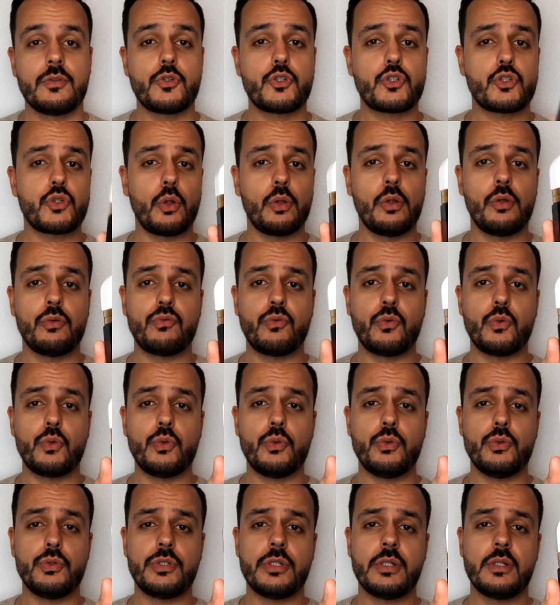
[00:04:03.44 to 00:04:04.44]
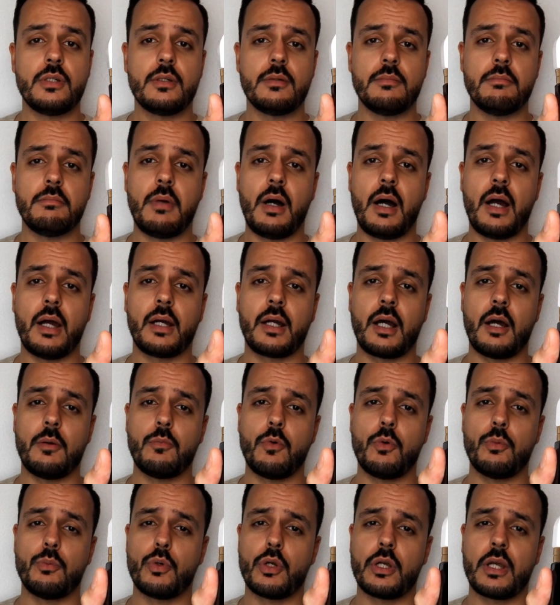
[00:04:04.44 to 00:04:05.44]
Soul of Oud by
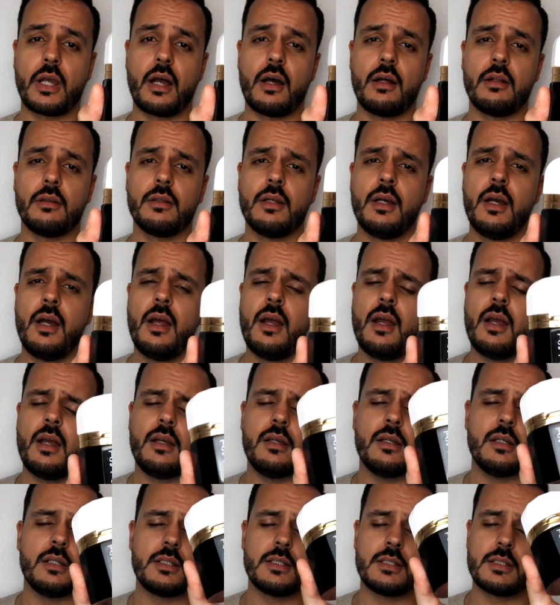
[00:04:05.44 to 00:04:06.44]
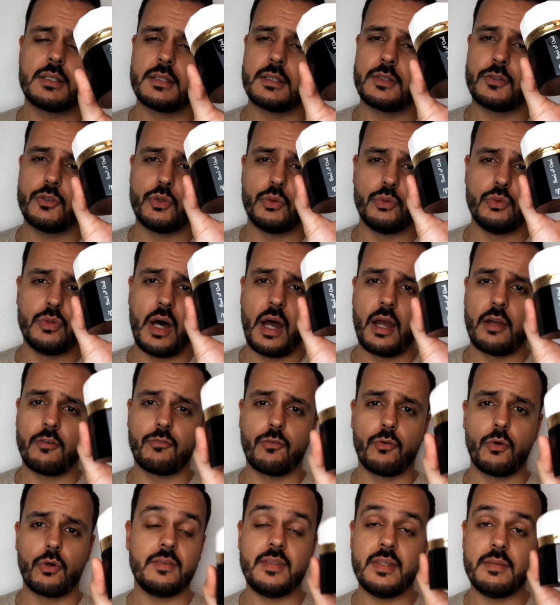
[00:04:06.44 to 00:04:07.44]
Ramon Monegal. It's to die
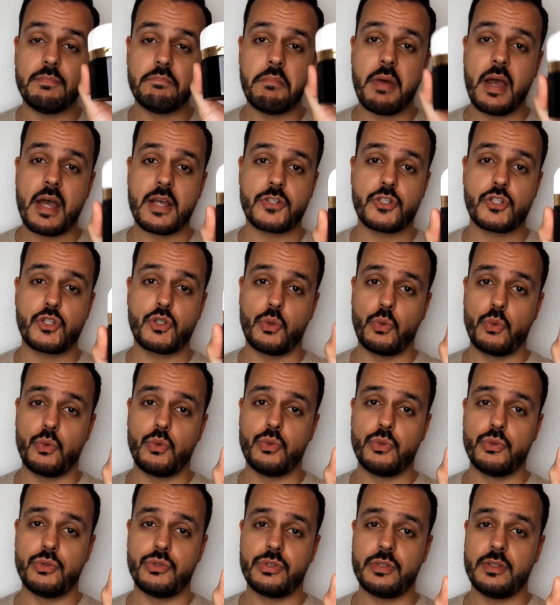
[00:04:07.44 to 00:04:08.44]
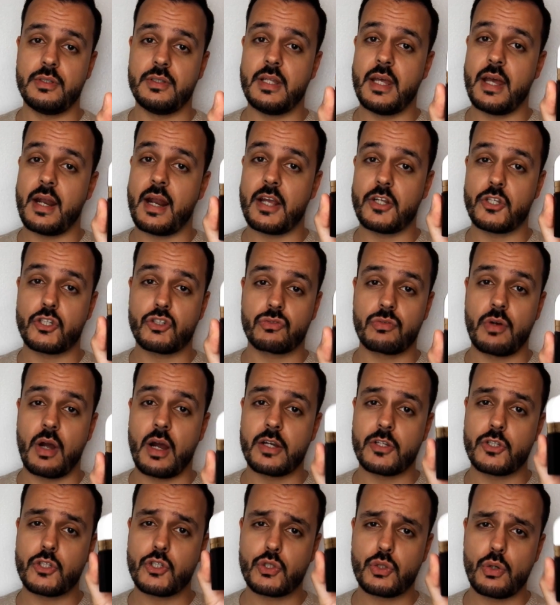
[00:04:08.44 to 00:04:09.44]
for. The best oud that I
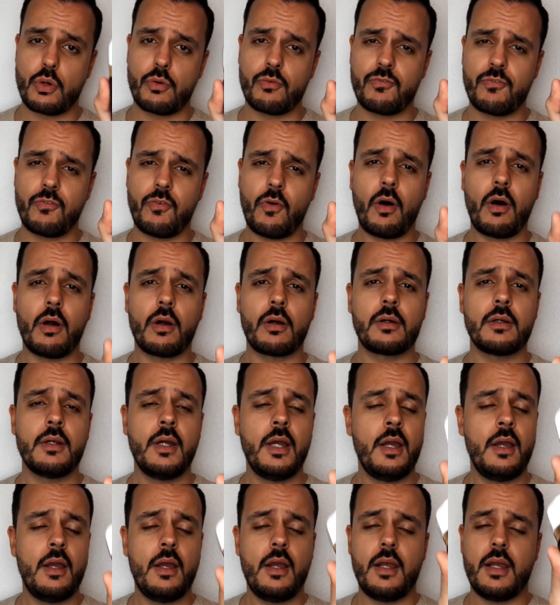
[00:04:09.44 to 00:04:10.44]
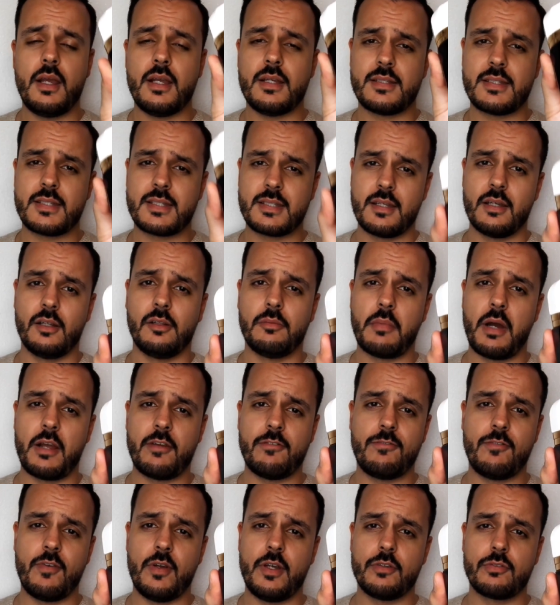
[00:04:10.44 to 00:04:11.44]
tried so far. It's still my
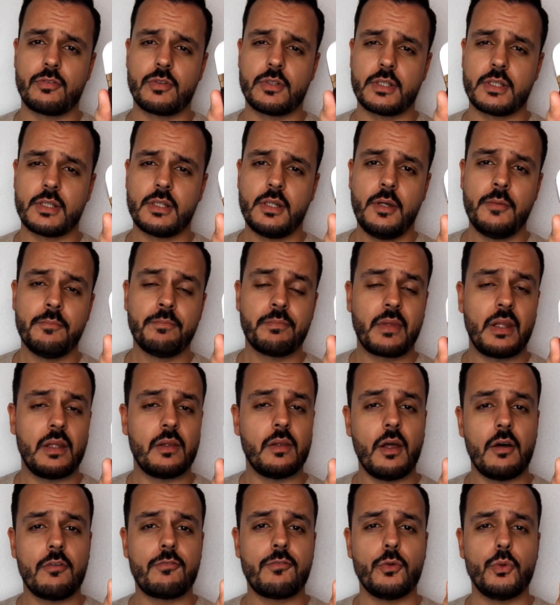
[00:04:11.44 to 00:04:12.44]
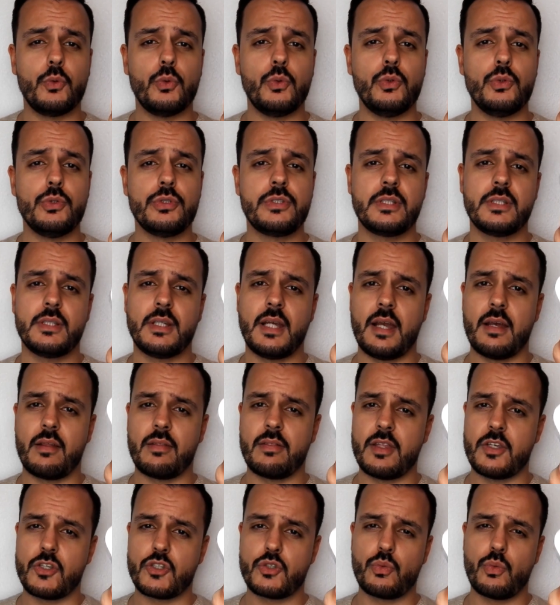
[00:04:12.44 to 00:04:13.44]
favorite. Love oud, and
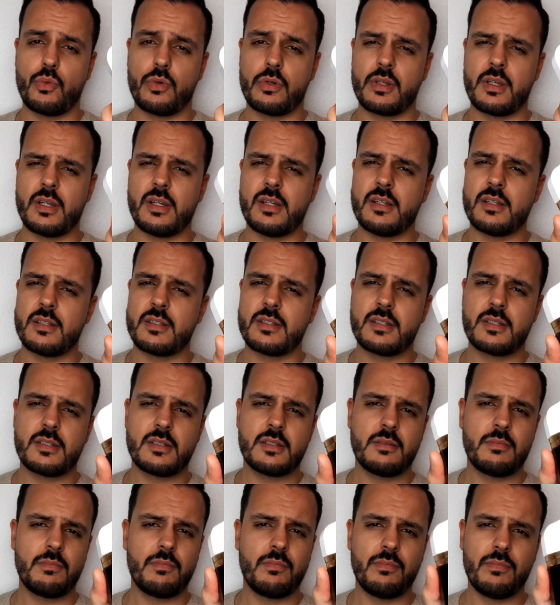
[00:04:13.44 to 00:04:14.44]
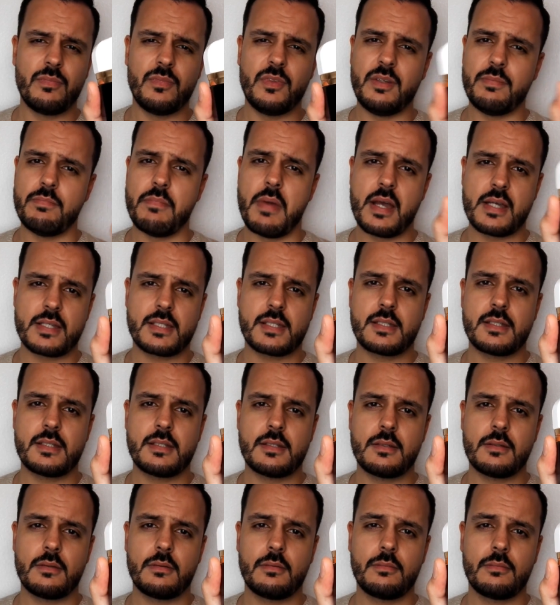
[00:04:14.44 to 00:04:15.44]
this one, it's the
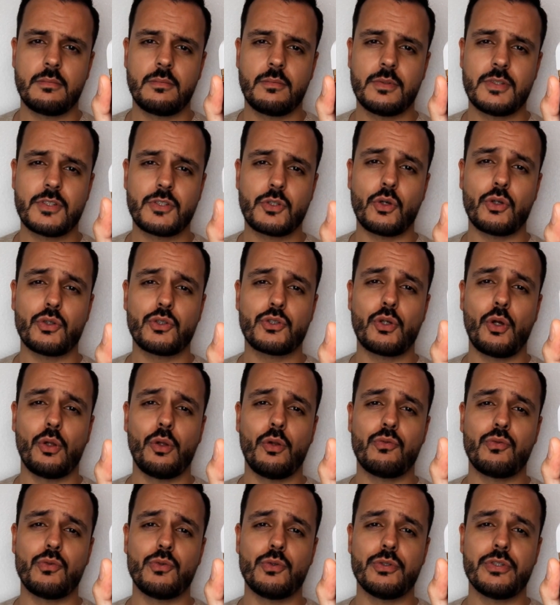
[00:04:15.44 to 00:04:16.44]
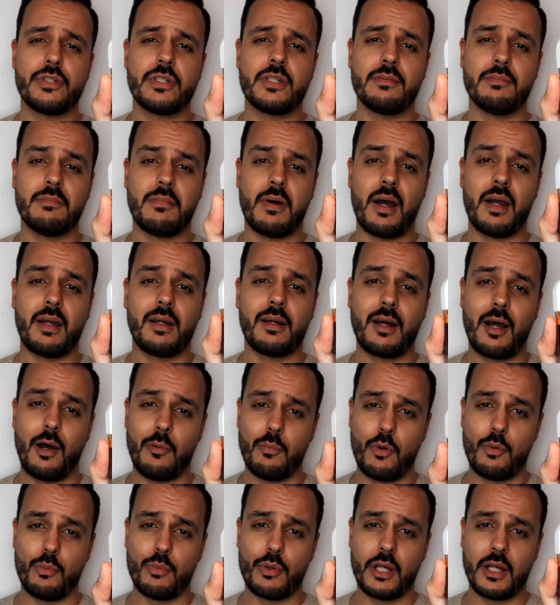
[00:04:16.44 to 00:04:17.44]
best. Soul of Oud by
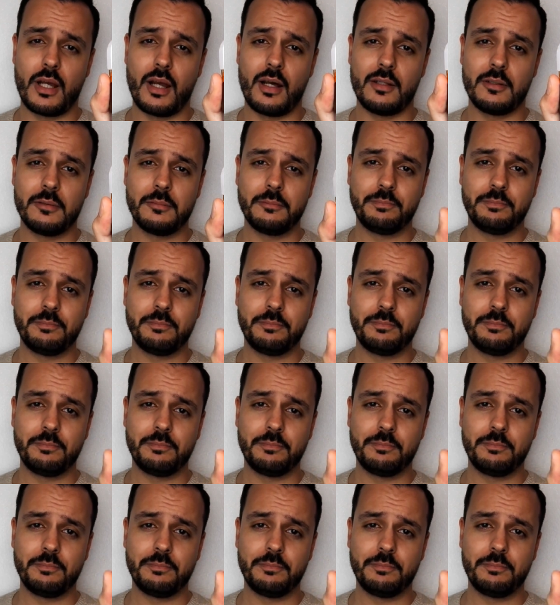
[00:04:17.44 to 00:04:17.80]
Ramon Monegal.